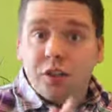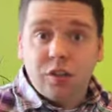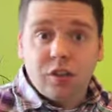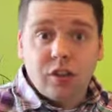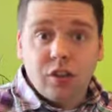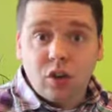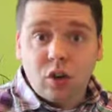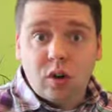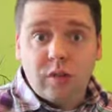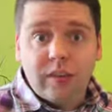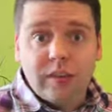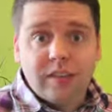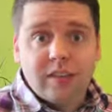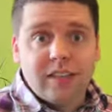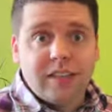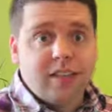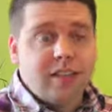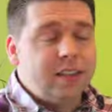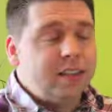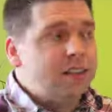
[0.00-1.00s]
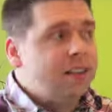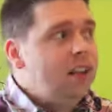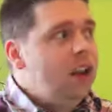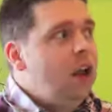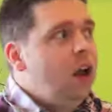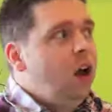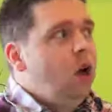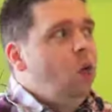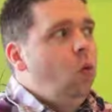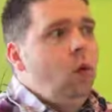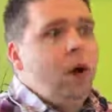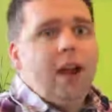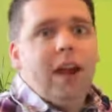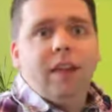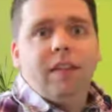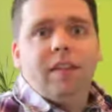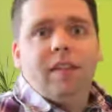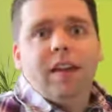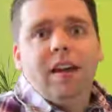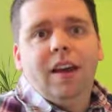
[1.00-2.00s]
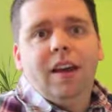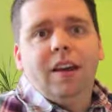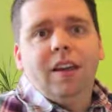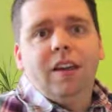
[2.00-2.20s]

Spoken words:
your services with,